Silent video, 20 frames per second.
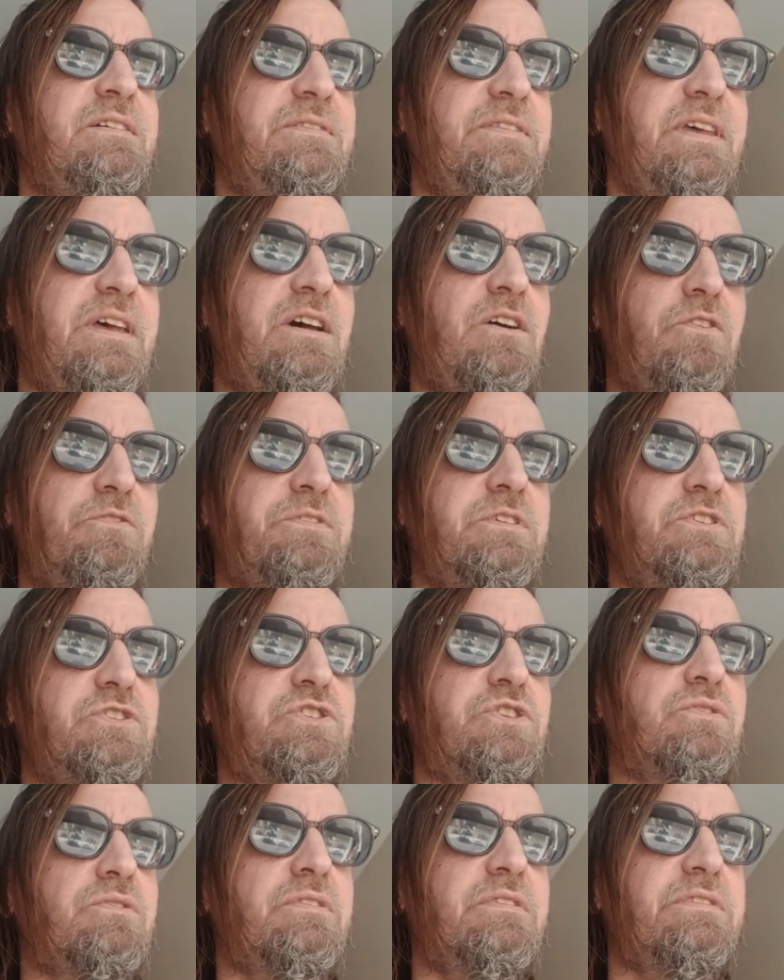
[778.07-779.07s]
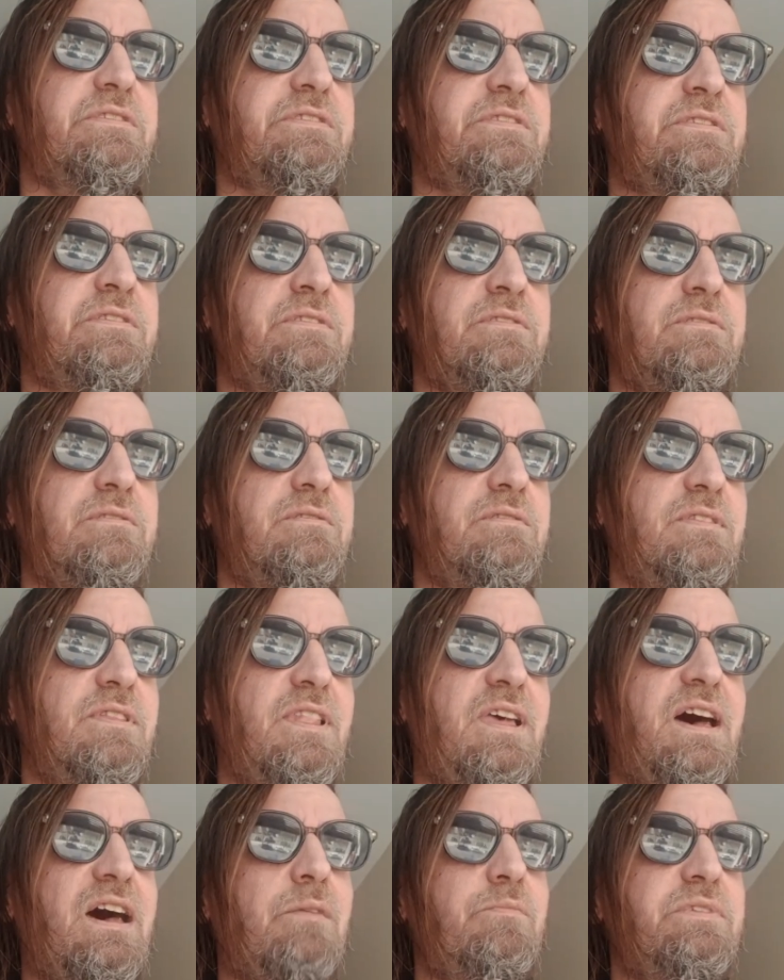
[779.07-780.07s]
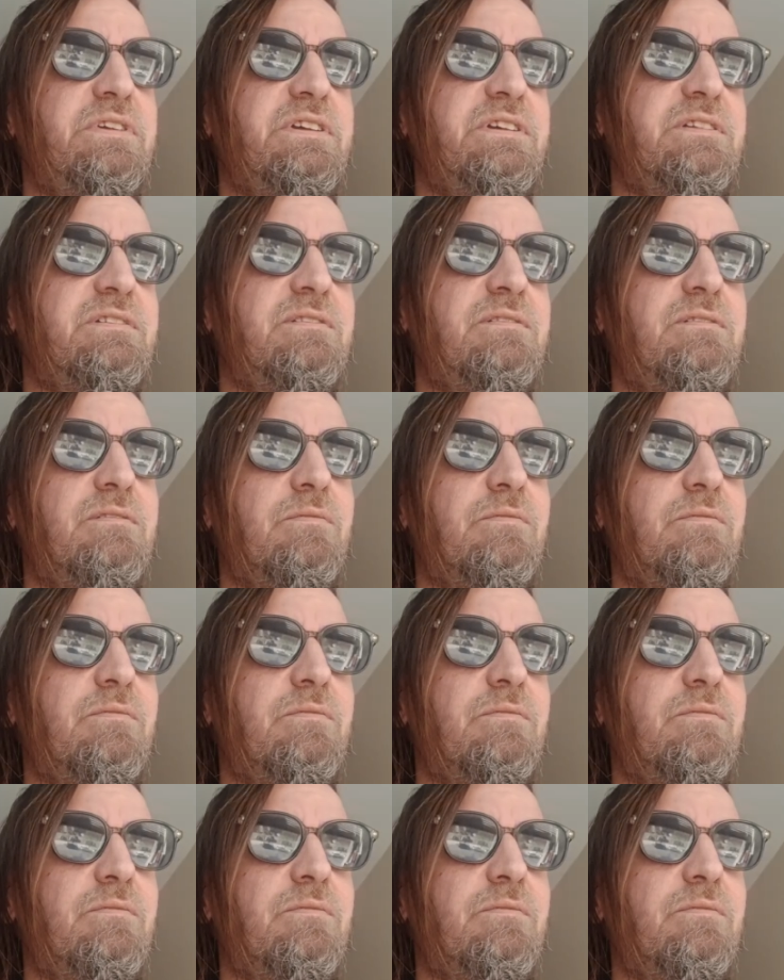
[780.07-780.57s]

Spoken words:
the health insurance lobby